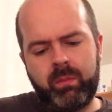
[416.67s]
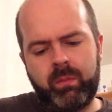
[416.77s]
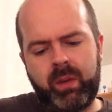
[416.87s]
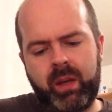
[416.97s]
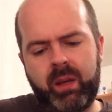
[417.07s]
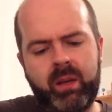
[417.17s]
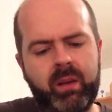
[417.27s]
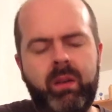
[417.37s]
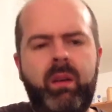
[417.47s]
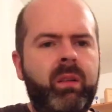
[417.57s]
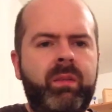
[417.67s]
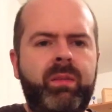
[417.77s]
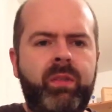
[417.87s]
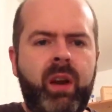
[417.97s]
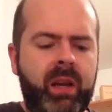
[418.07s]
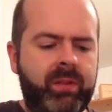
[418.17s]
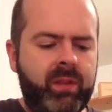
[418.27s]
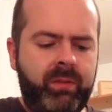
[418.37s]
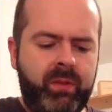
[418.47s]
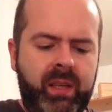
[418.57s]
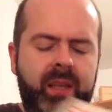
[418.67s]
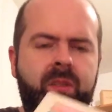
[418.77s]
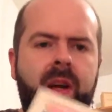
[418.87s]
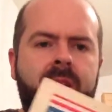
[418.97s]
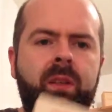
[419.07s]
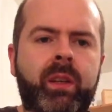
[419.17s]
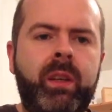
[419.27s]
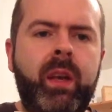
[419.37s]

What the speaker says: Yeah, all variety of stuff. There's 8 tracks on it.